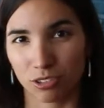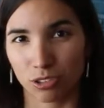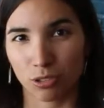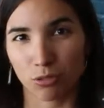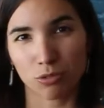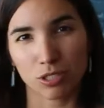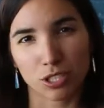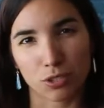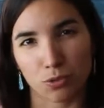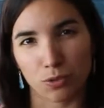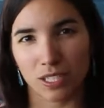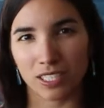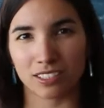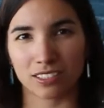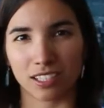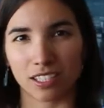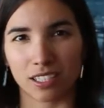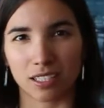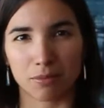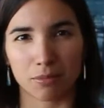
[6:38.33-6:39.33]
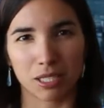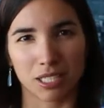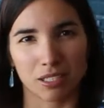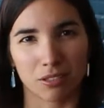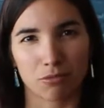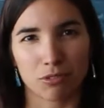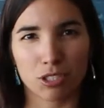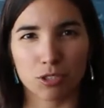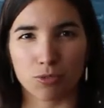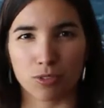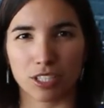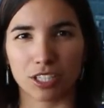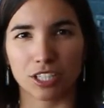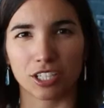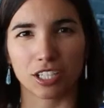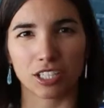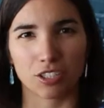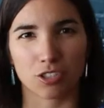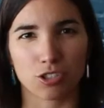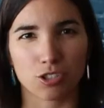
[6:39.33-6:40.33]
So which one is it going to be? Which one are you
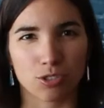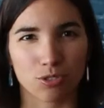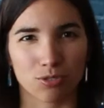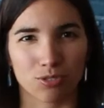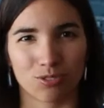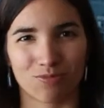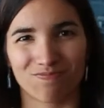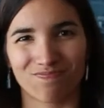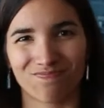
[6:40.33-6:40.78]
going to choose?